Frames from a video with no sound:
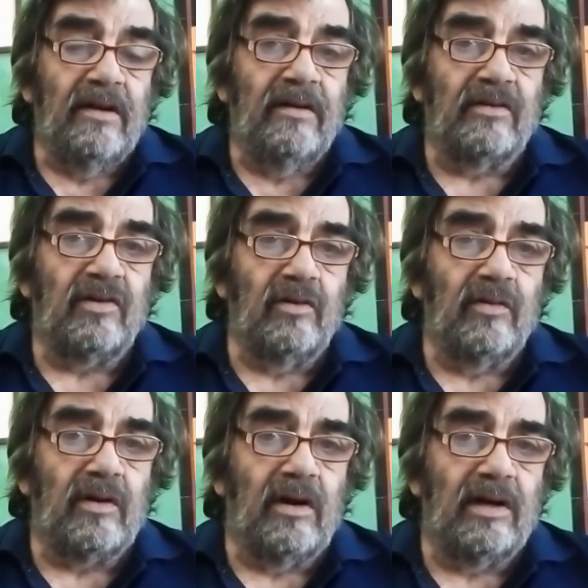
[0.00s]
Not
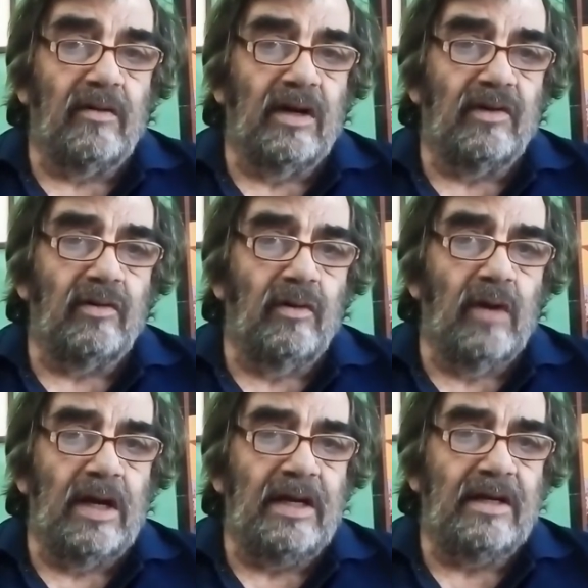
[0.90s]
sure, quite quite sure
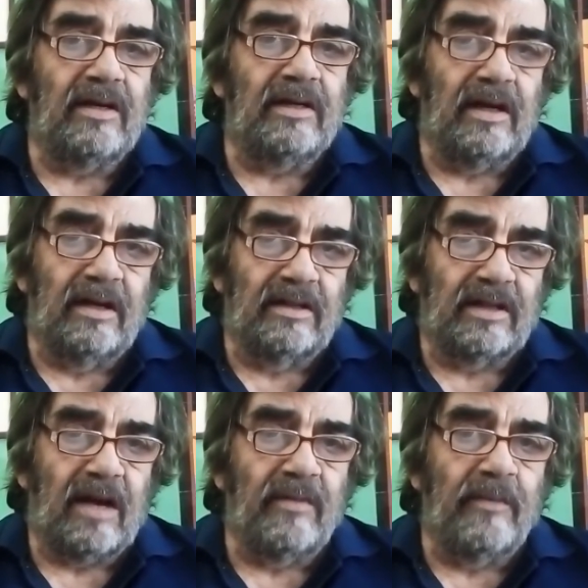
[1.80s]
when he uh, is
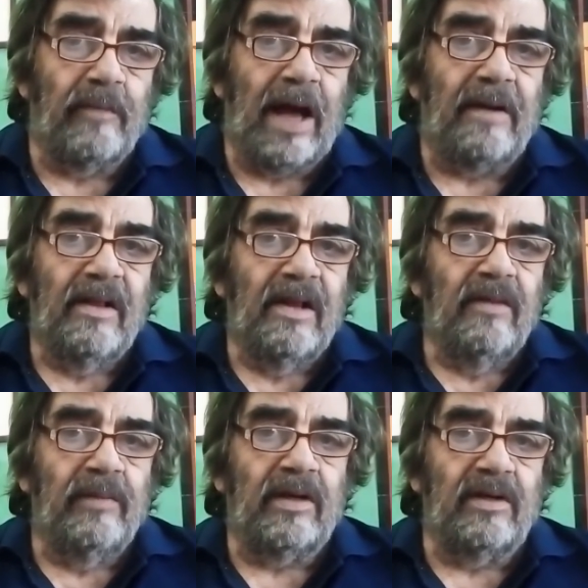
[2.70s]
coming back,
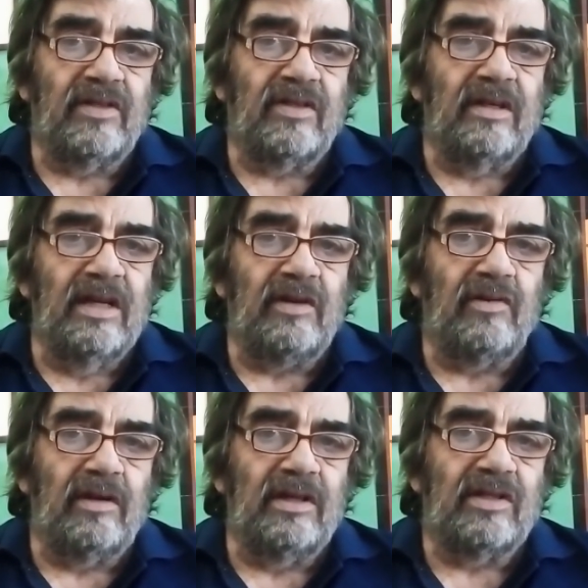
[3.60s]
but you could
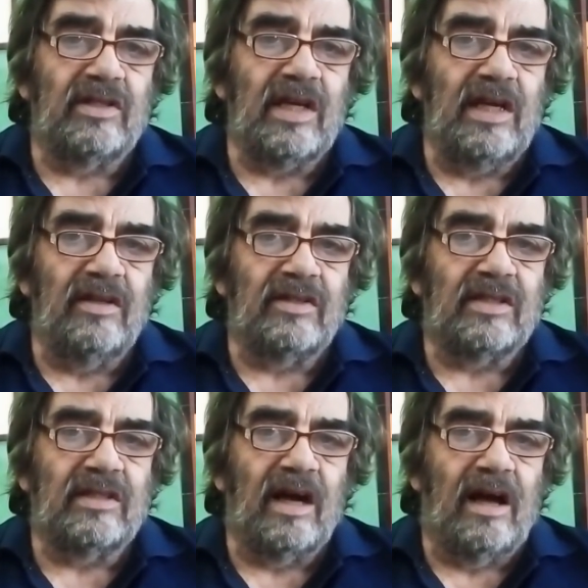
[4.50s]
literally see the
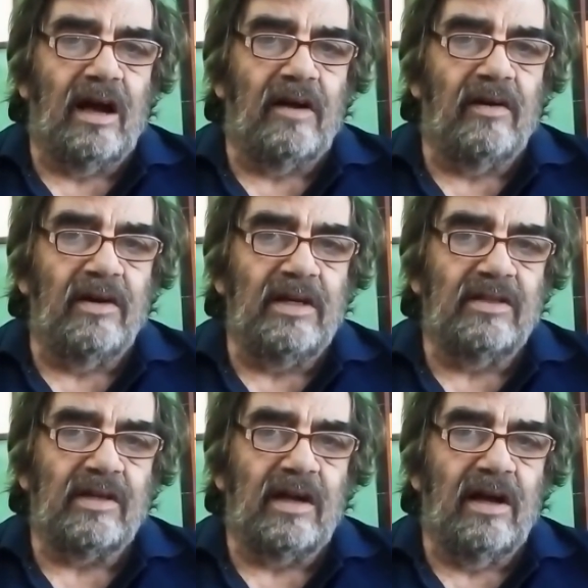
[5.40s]
scar on
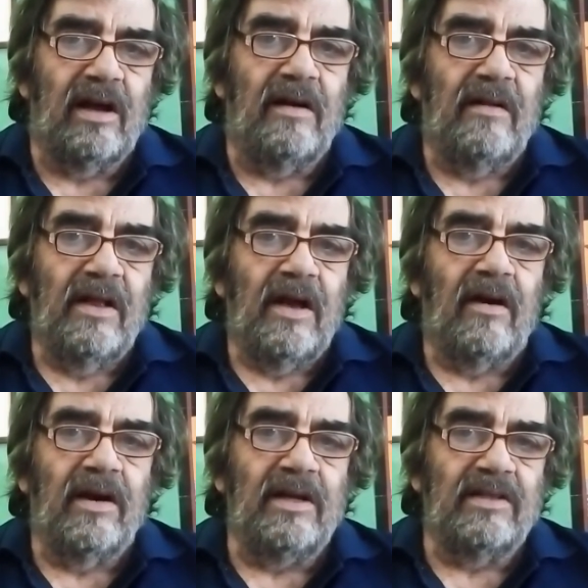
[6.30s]
his uh,
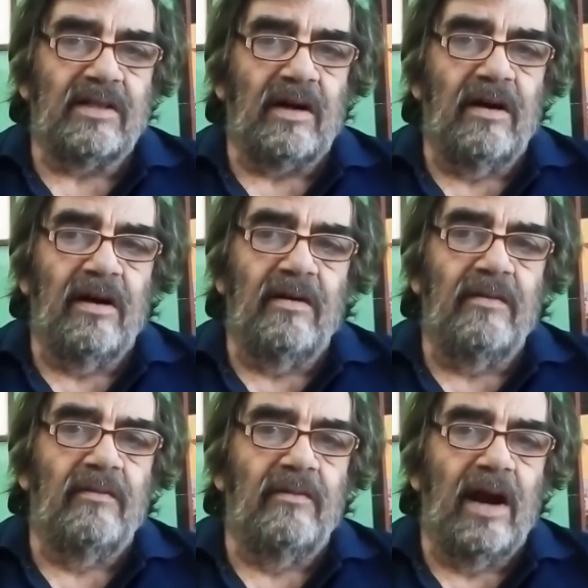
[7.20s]
on his uh,
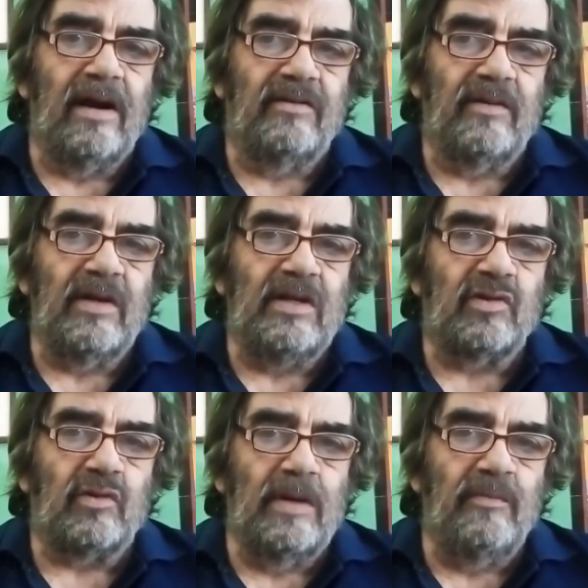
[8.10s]
relatively
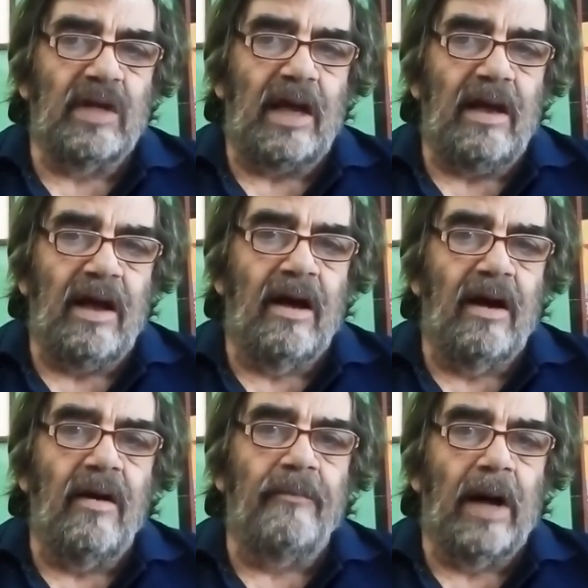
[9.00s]
trimmed
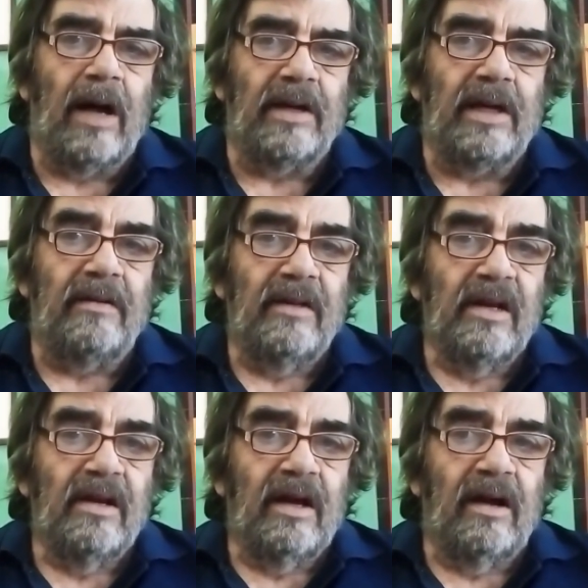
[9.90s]
uh, barnet
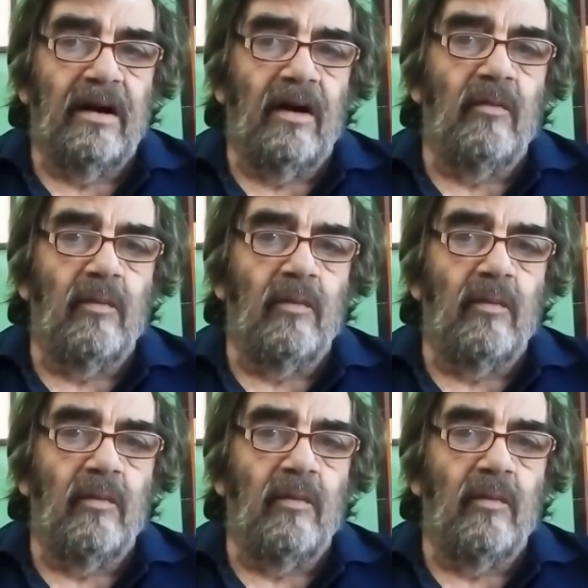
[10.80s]
uh, of